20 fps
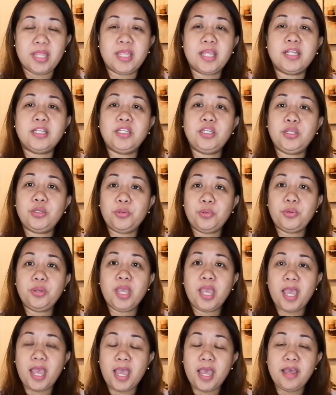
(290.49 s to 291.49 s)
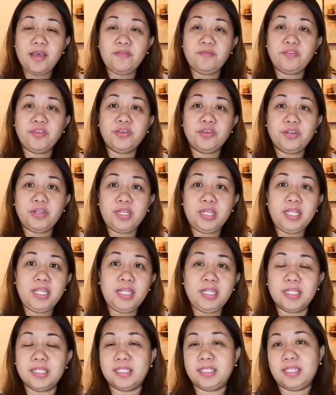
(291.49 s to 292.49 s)
that you have your
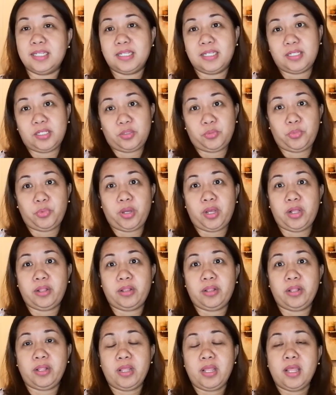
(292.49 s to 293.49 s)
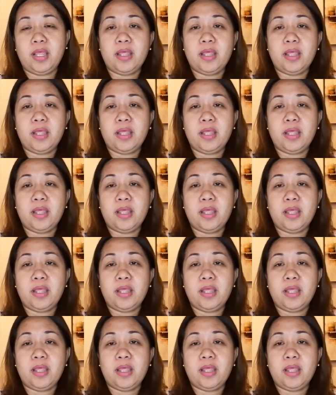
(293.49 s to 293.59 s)
needs as well,